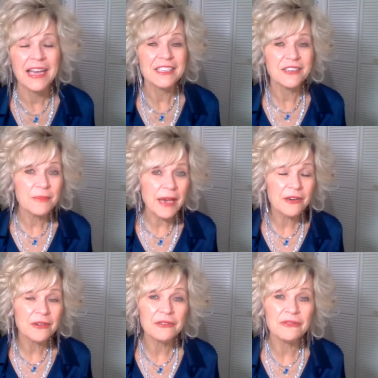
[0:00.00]
As a
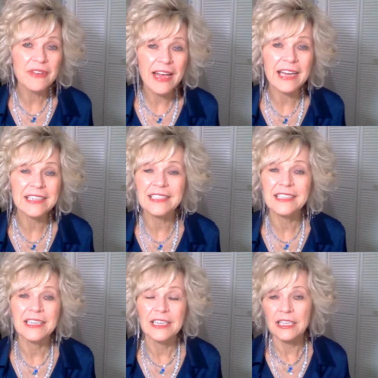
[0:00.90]
matter of fact,
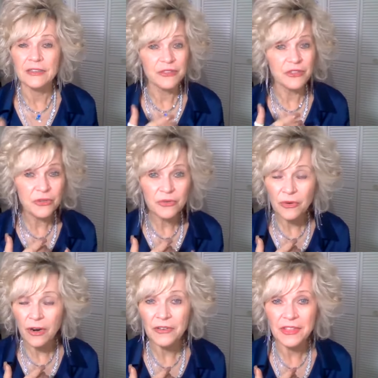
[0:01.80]
if
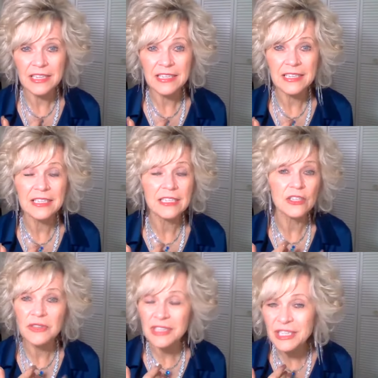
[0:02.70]
you are thinking
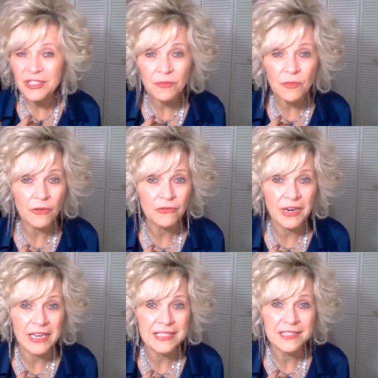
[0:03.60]
you need some more
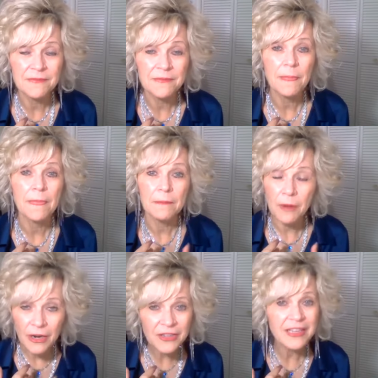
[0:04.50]
friends,
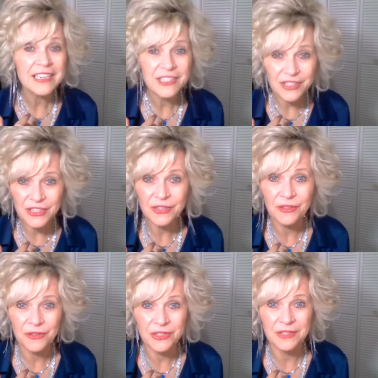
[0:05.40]
Park Lane is the
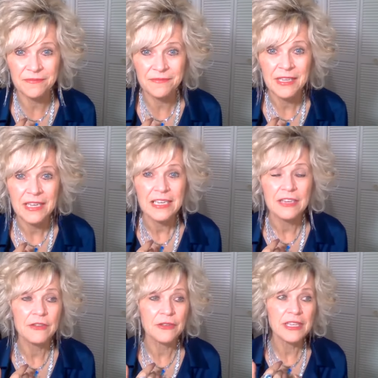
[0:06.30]
solution.
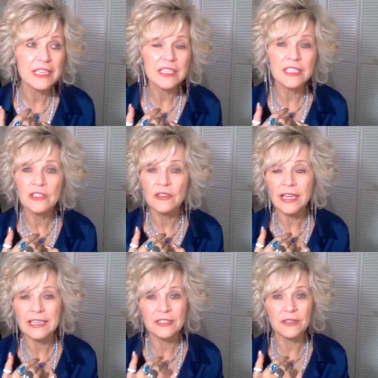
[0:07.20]
If you're thinking you'd
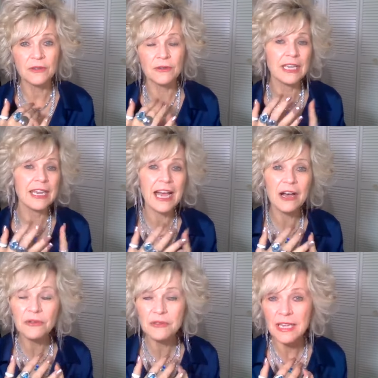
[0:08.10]
like to get
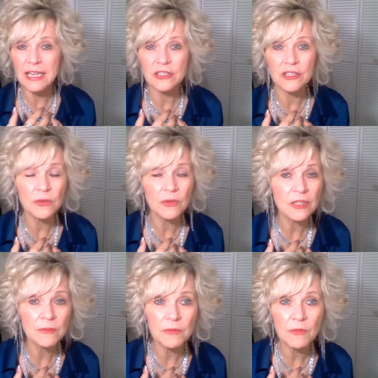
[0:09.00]
out and do a
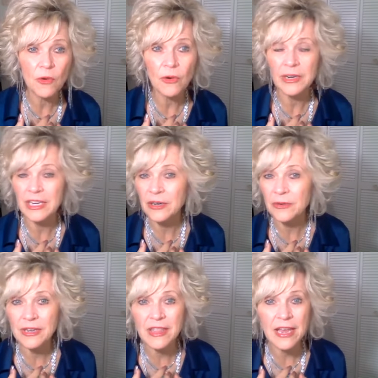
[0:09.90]
little bit more
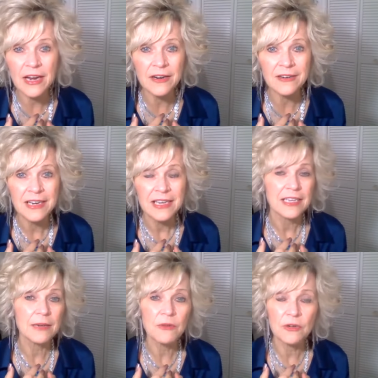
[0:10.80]
here and there,
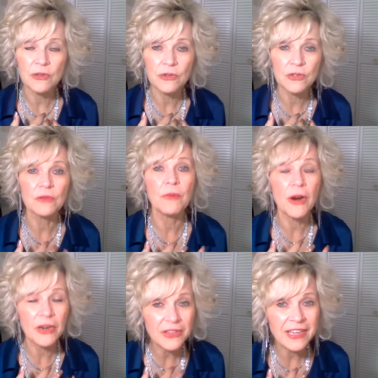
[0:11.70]
get more social,
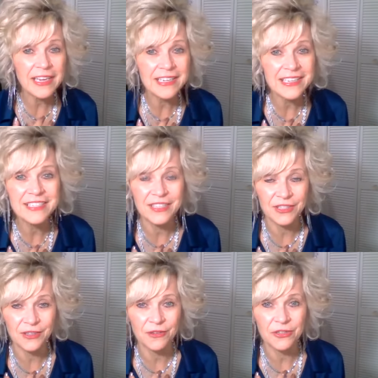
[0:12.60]
Park Lane is the
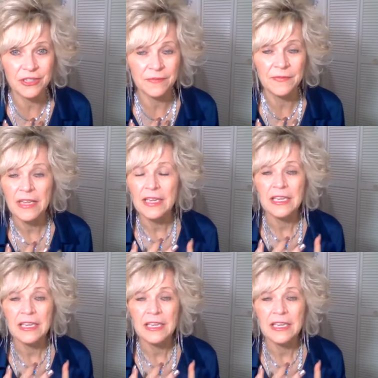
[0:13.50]
solution.